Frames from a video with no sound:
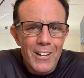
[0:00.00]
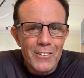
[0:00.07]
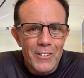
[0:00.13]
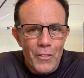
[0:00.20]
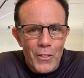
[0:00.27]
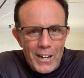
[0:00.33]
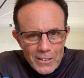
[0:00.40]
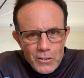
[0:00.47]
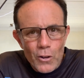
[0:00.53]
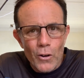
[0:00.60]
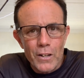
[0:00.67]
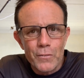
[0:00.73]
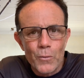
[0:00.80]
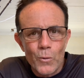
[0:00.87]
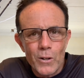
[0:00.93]
So thanks
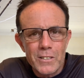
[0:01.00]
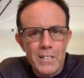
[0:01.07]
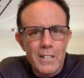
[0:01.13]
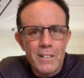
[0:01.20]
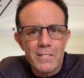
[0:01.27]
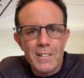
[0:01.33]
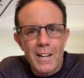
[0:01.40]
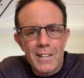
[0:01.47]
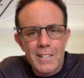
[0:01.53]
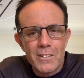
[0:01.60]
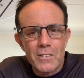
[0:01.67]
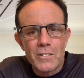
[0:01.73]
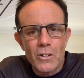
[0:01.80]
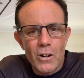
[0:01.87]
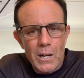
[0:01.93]
guys for watching, taking
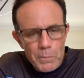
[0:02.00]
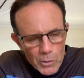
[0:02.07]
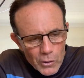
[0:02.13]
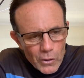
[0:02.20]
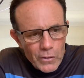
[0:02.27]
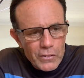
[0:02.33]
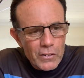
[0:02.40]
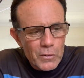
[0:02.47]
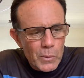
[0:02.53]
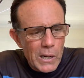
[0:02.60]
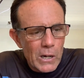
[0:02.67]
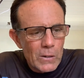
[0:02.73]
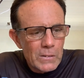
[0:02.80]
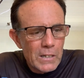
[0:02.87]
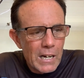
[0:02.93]
the time, girls as
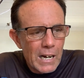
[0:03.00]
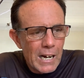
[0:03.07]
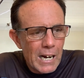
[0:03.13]
well.